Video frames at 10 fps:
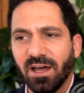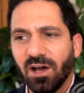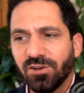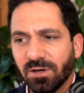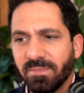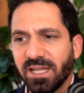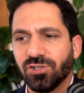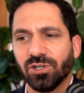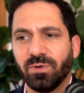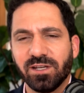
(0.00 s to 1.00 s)
Under
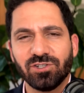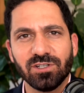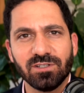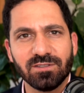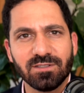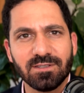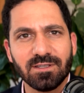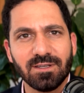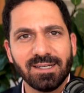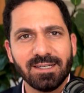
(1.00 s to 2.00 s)
major questions,
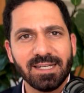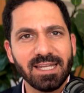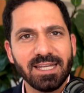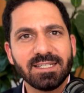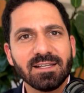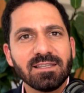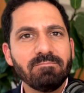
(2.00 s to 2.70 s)
it doesn't